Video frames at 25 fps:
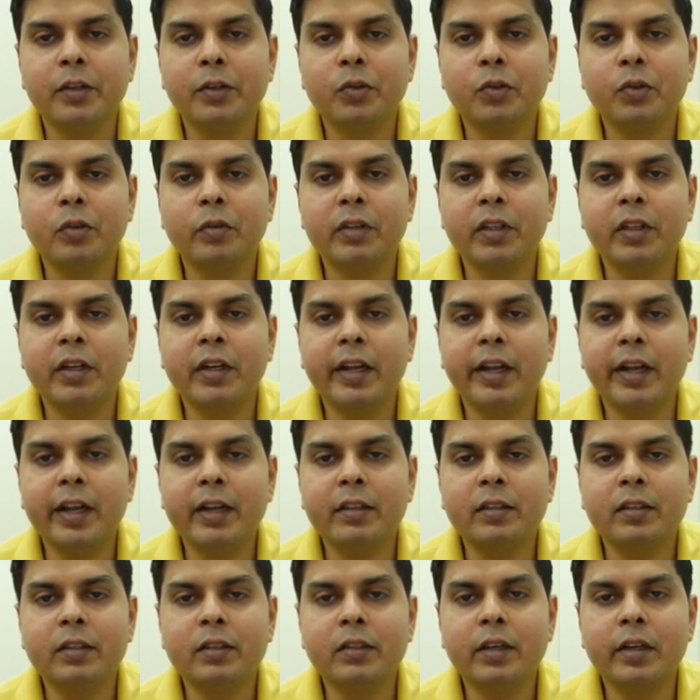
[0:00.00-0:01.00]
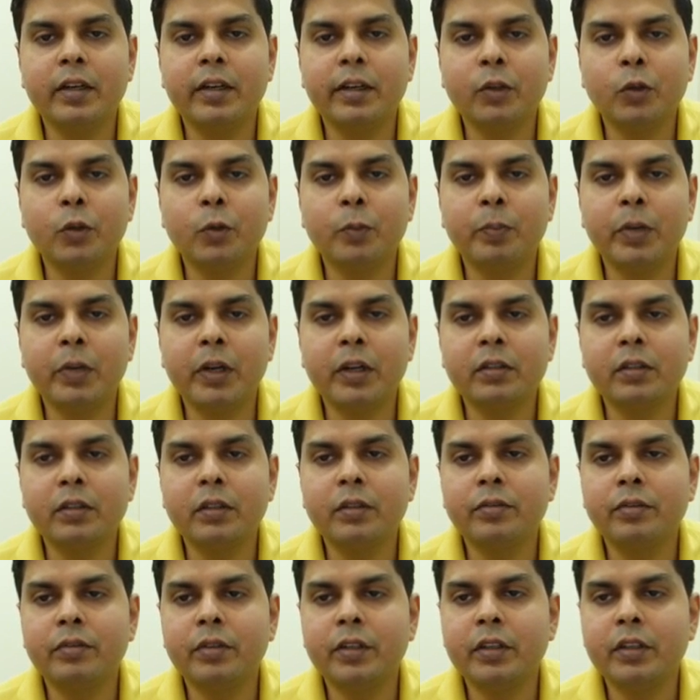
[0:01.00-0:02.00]
So whether x is tending to plus
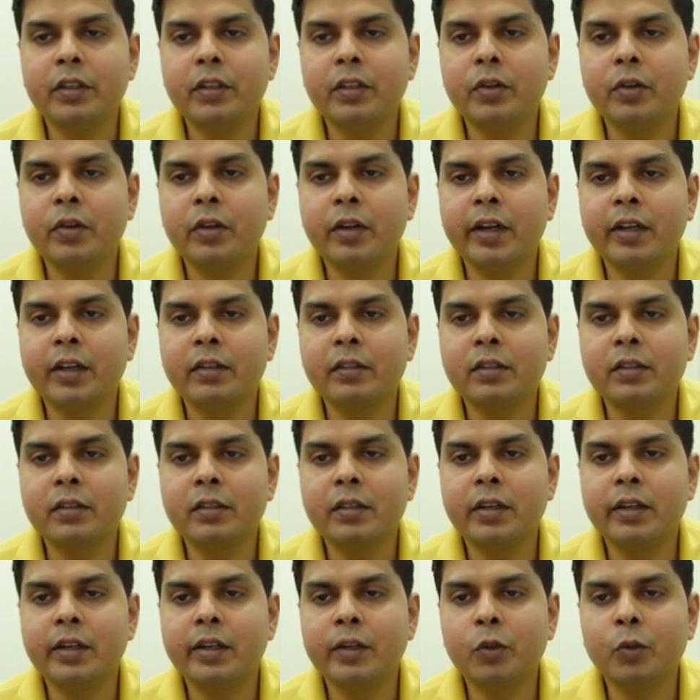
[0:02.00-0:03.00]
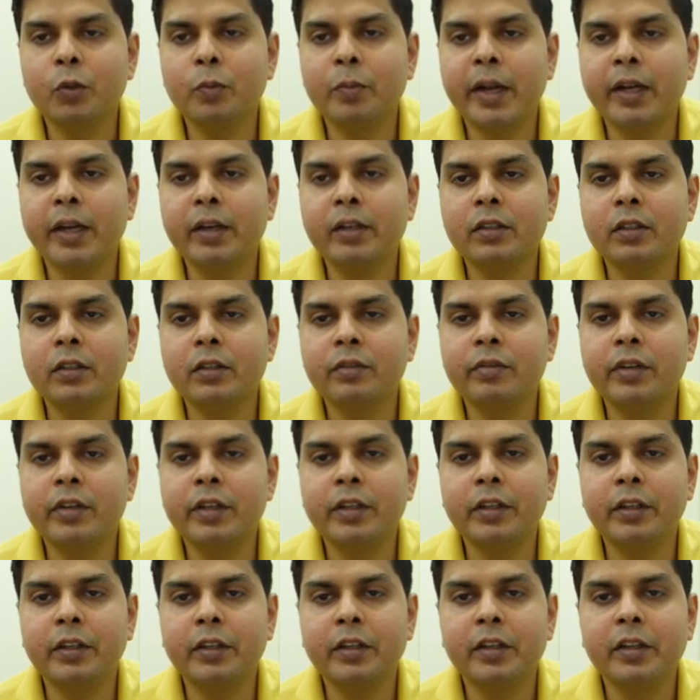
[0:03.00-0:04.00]
infinity or x is tending to minus
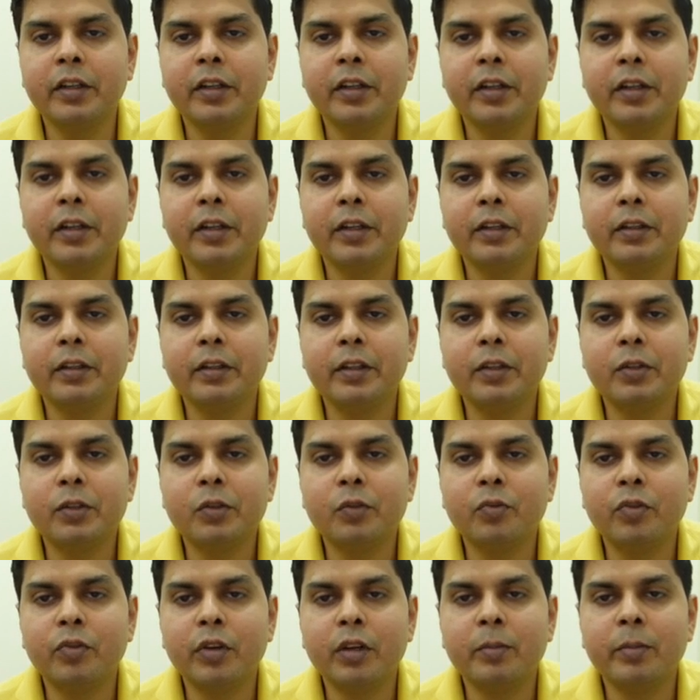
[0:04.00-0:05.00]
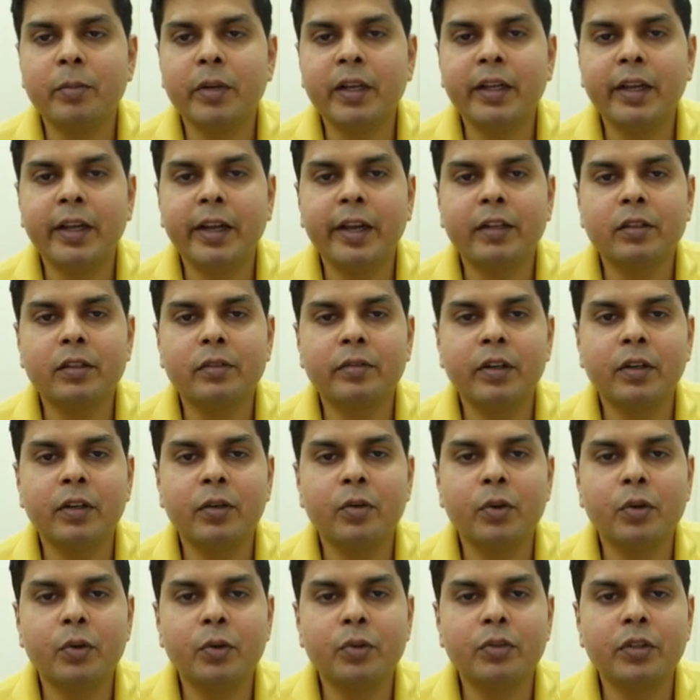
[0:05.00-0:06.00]
infinity, this 1 by x will
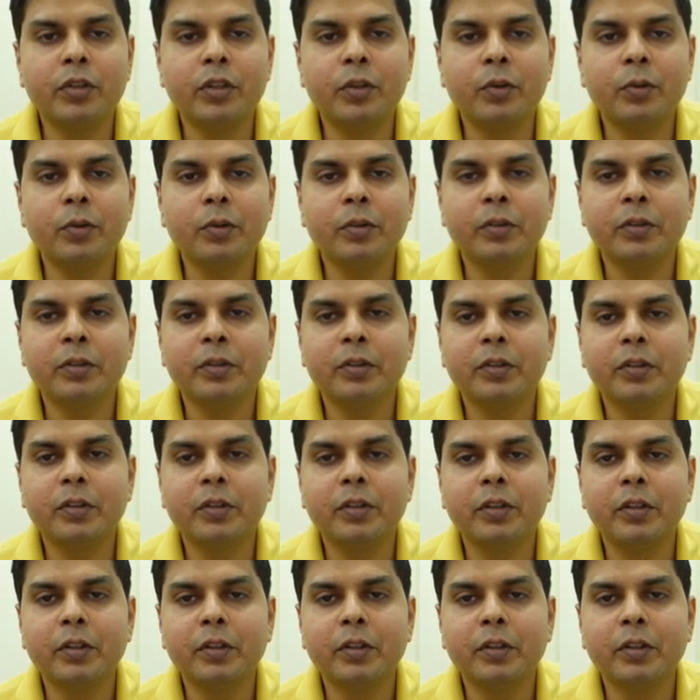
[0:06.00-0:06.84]
go to 0.